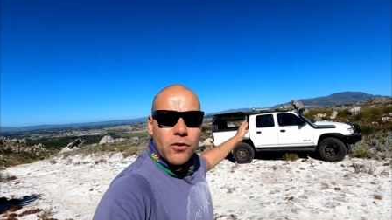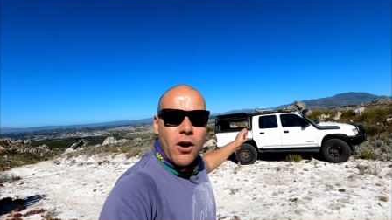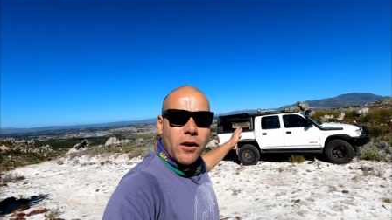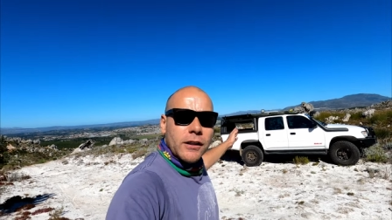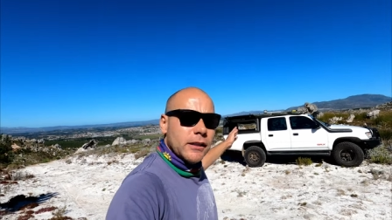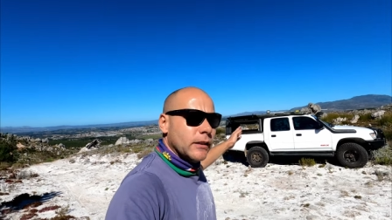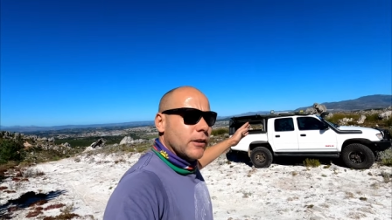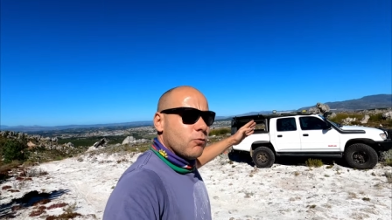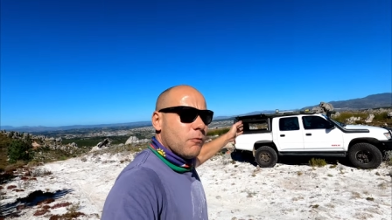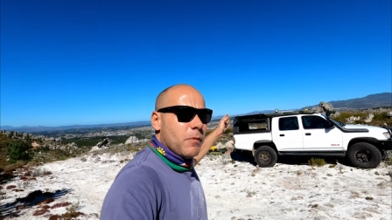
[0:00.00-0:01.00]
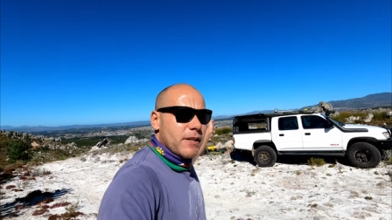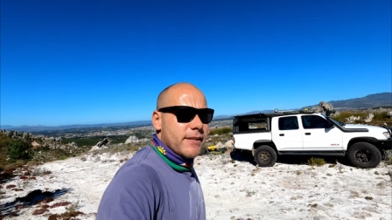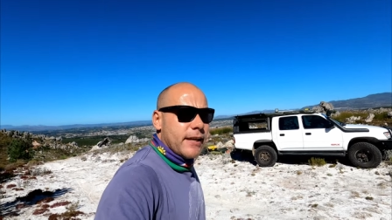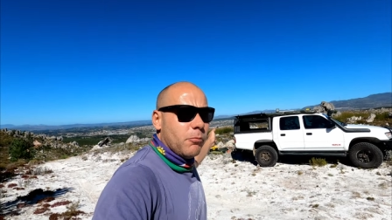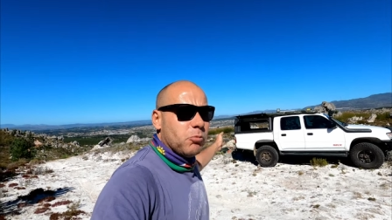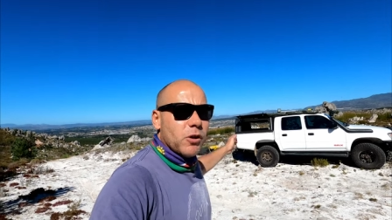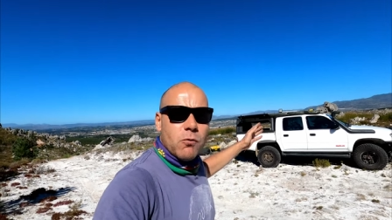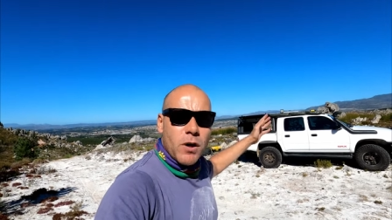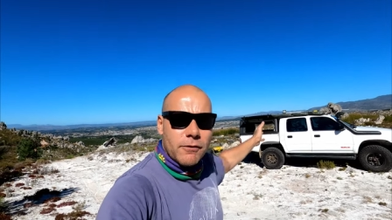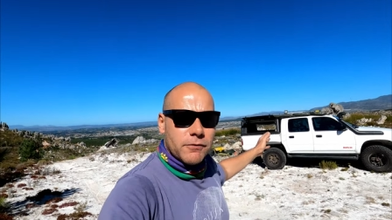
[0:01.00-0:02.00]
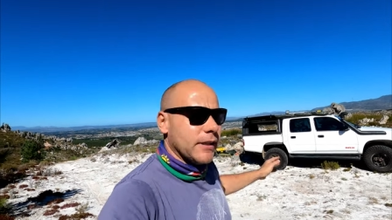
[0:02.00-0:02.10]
wrong with my setup here, what I've